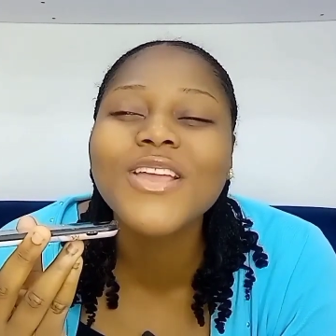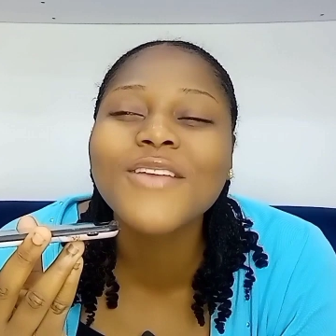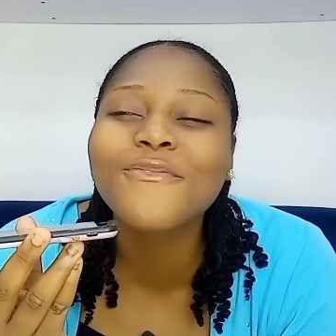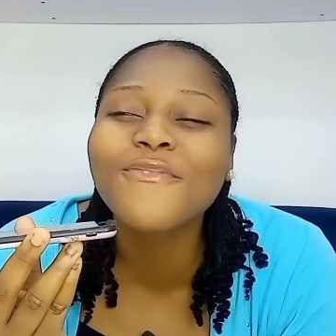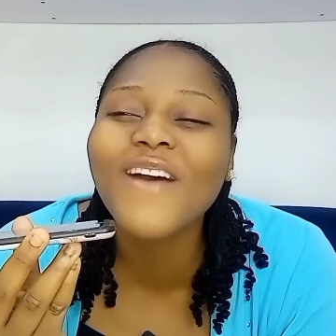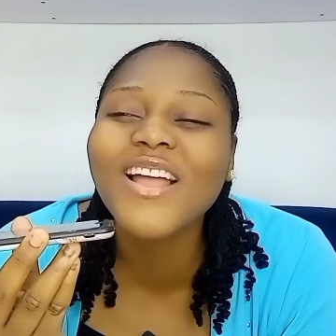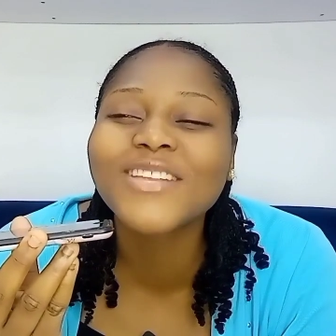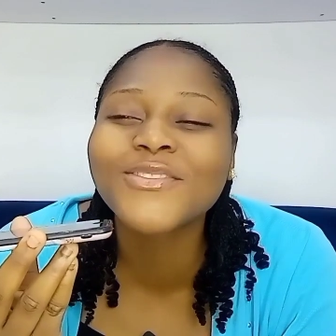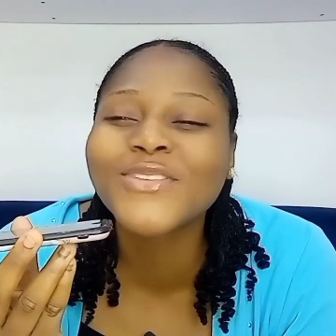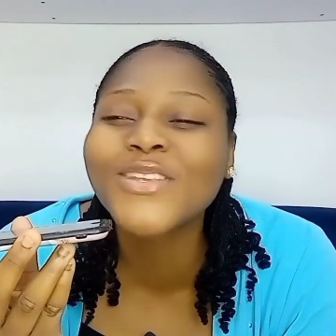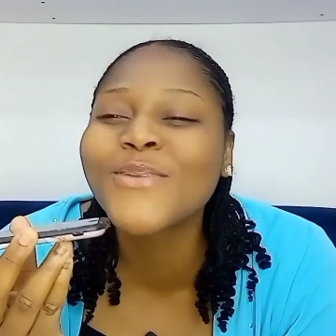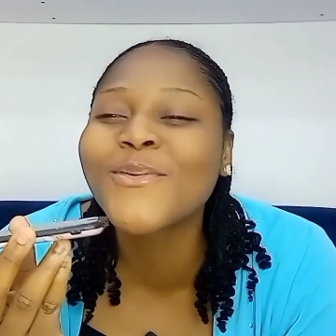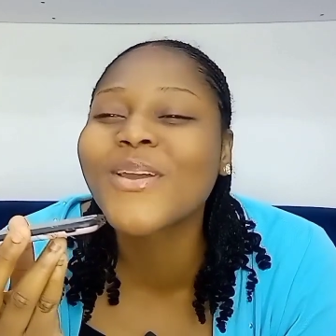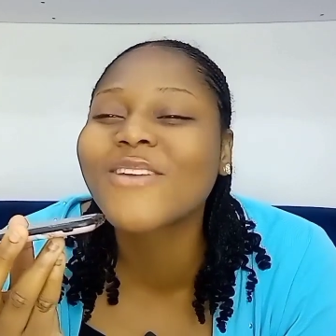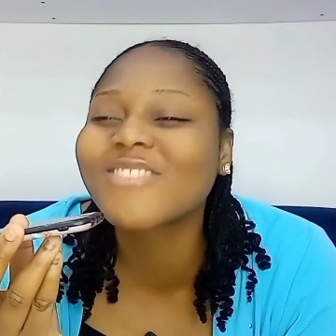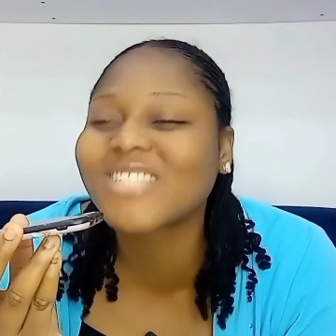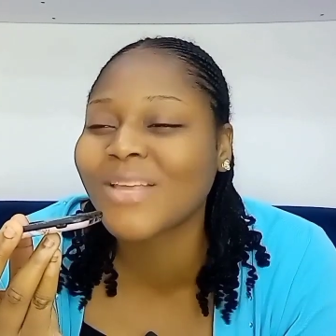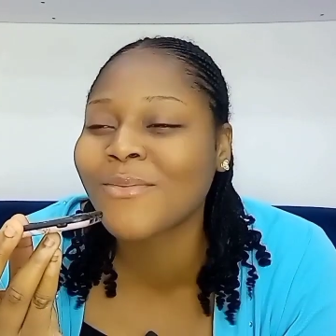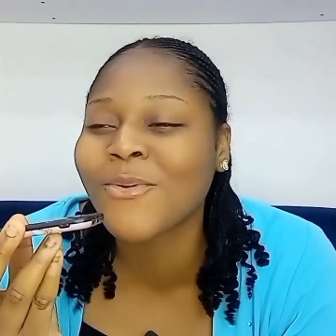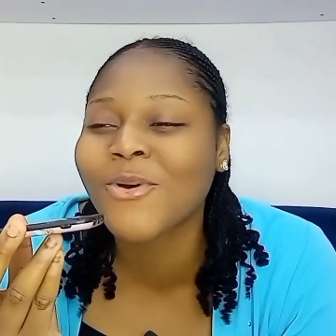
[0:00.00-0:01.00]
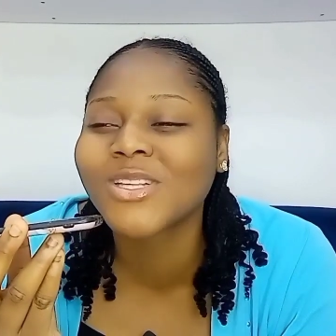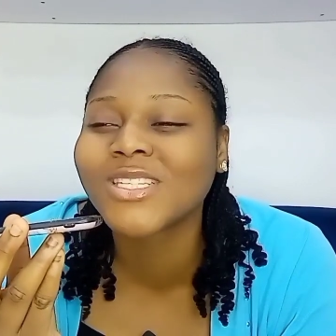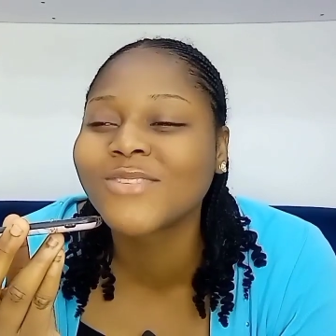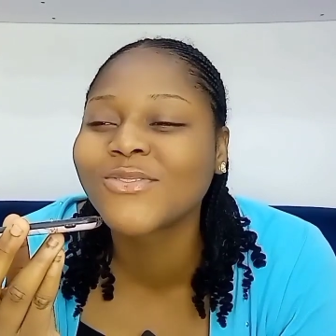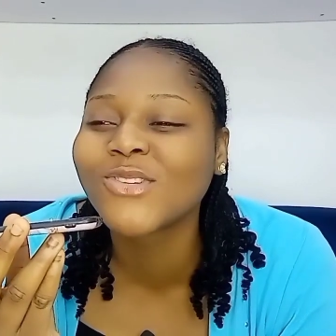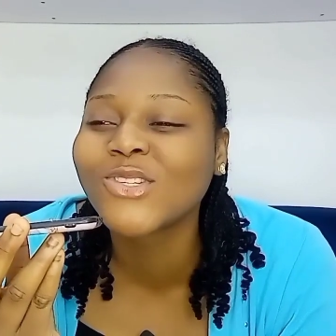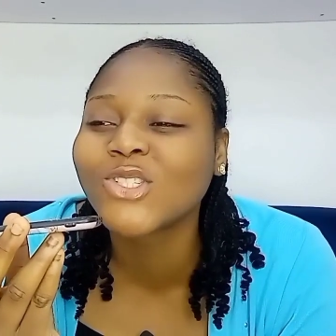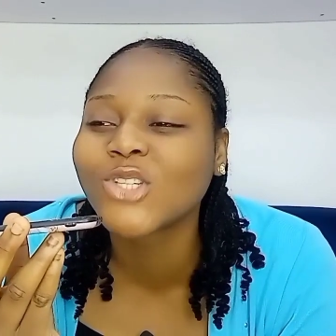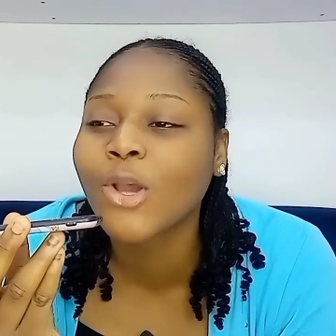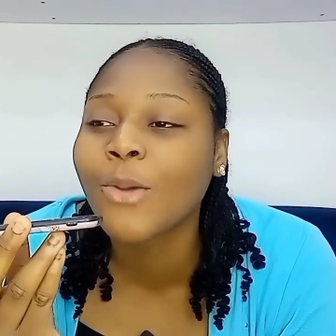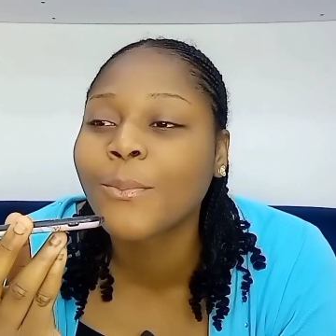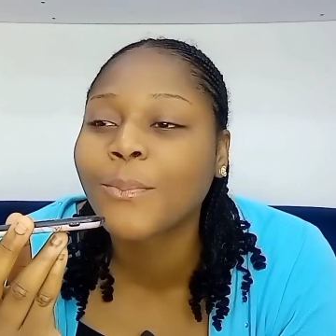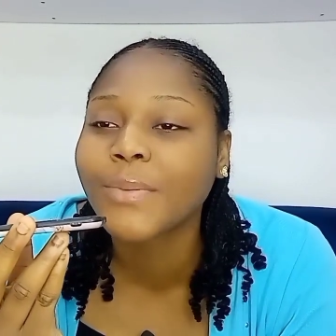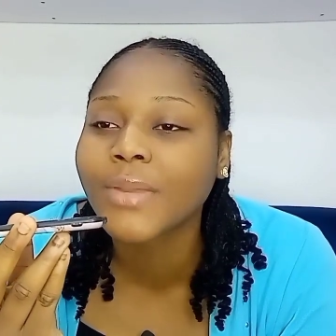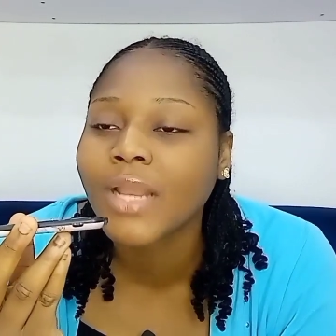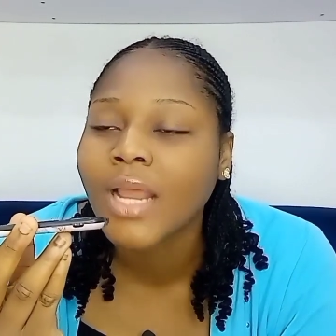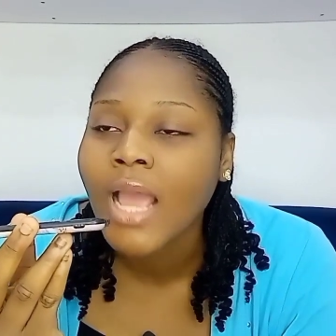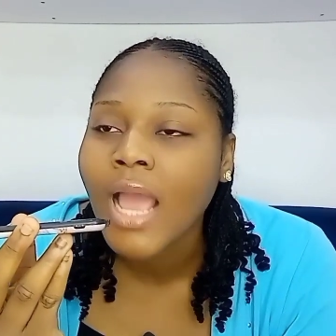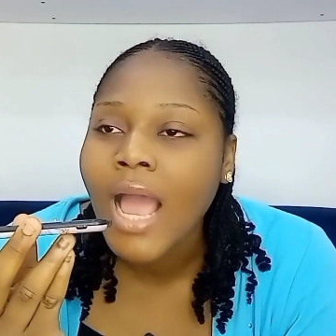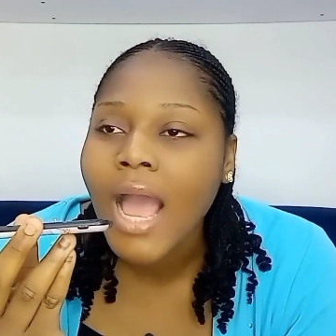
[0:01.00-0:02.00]
In fact, you see the way Christabel was even
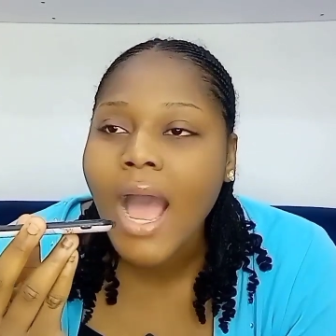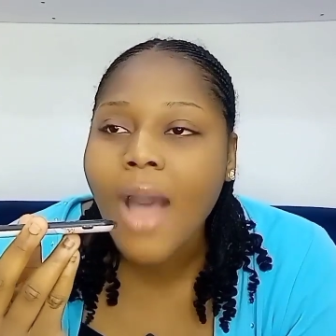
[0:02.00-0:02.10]
jumping.